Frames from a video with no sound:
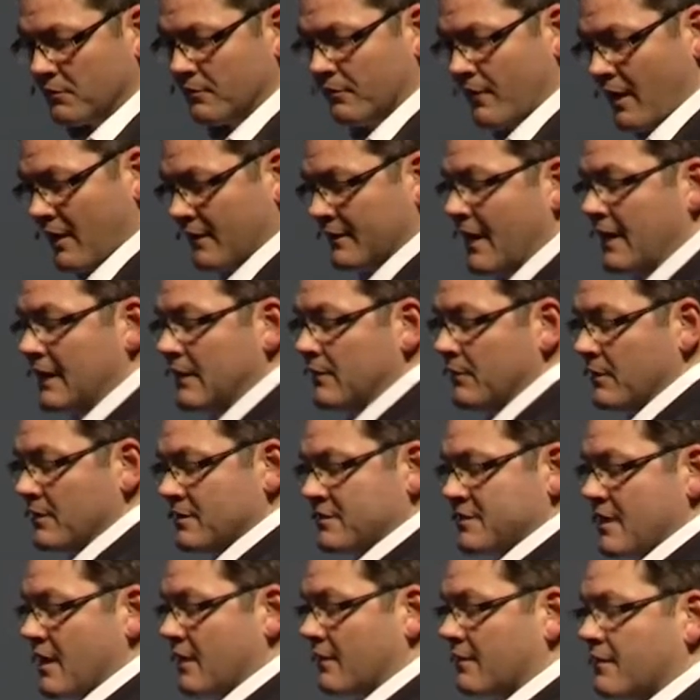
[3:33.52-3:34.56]
find any which
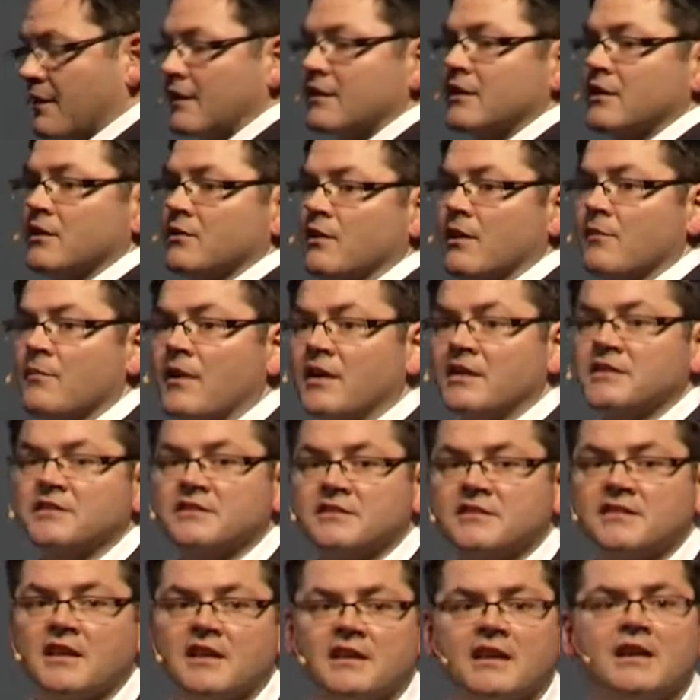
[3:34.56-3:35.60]
said thank you. I managed to
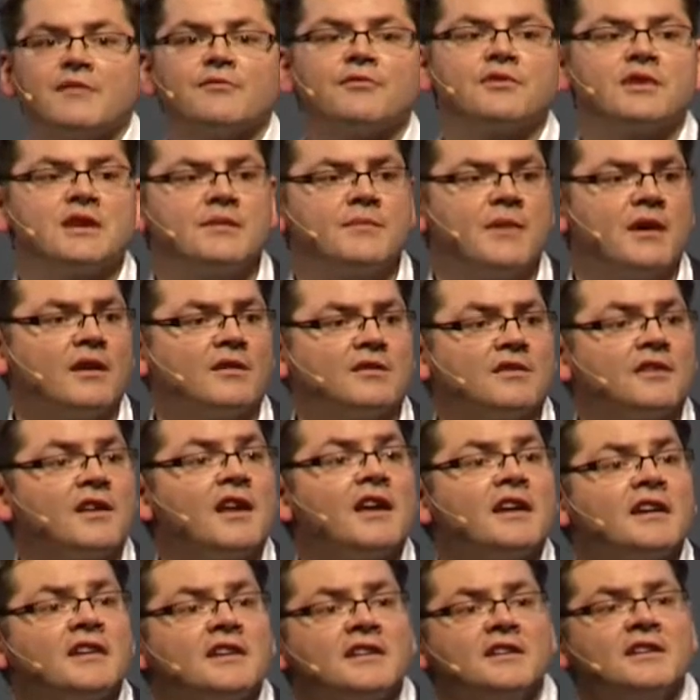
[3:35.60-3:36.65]
send every email
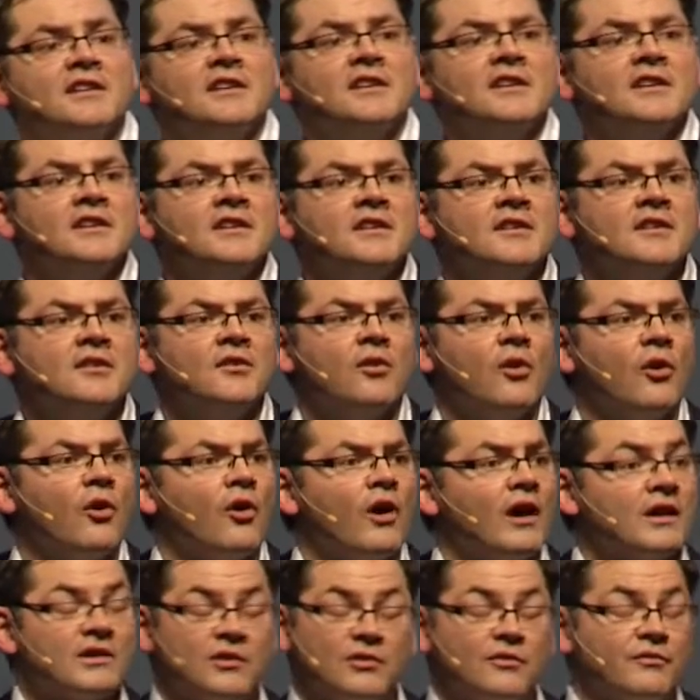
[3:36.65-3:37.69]
today, or
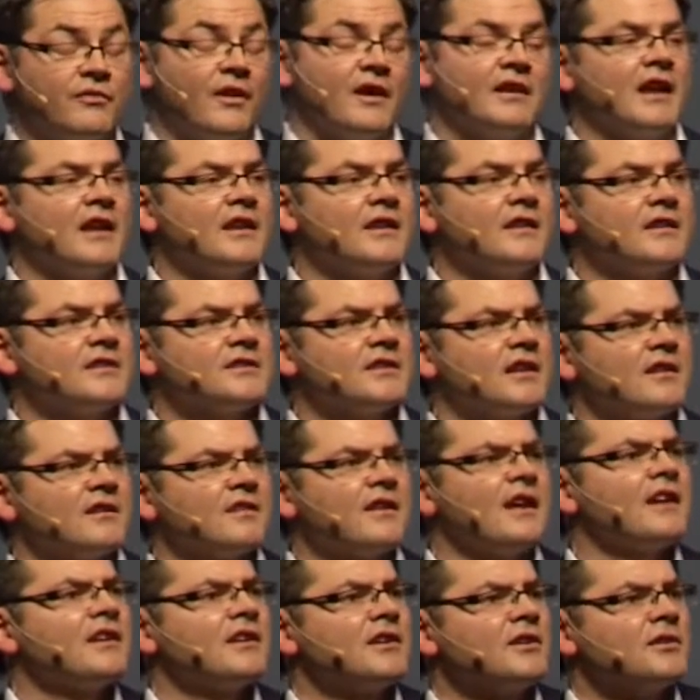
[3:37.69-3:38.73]
I couldn't find any that said
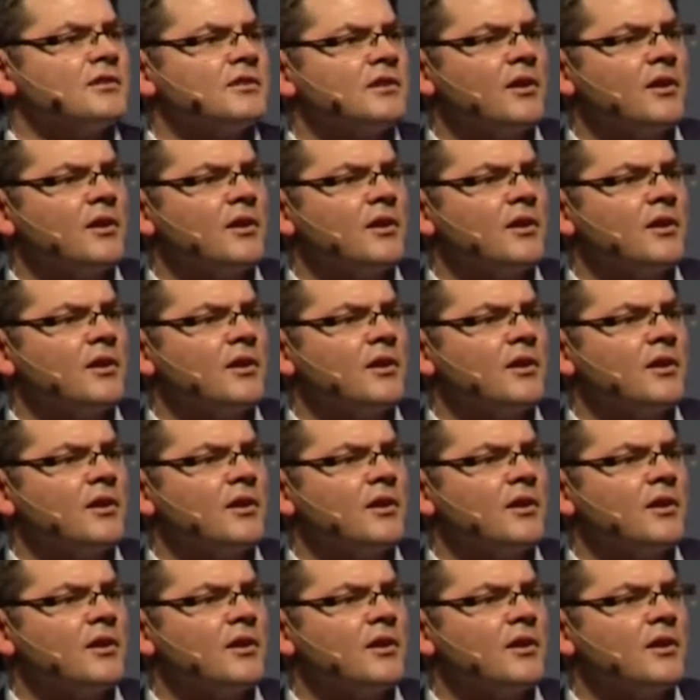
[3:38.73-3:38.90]
thank you.